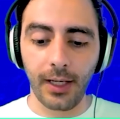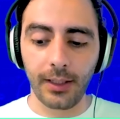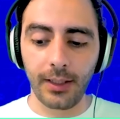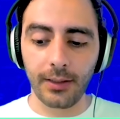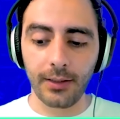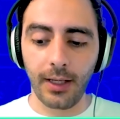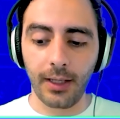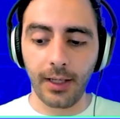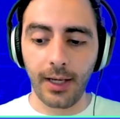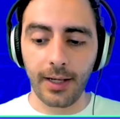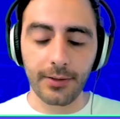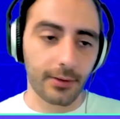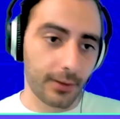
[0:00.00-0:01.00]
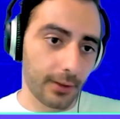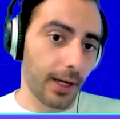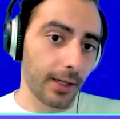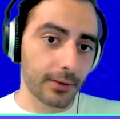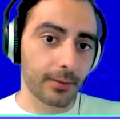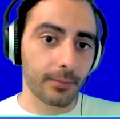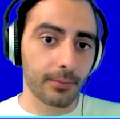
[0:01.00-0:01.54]
and he and I ask, you know, I
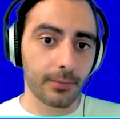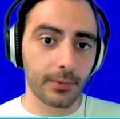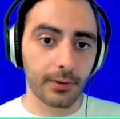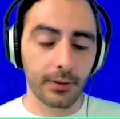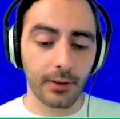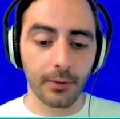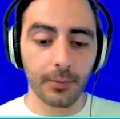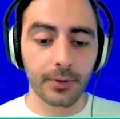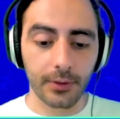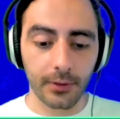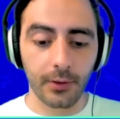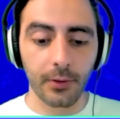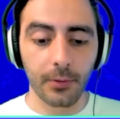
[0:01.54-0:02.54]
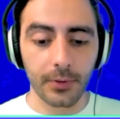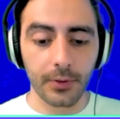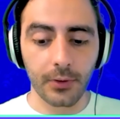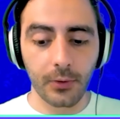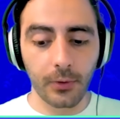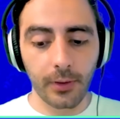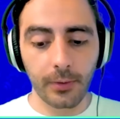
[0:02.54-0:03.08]
ask him, you know, what's you know, what's your
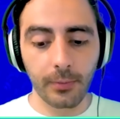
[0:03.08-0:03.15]
story?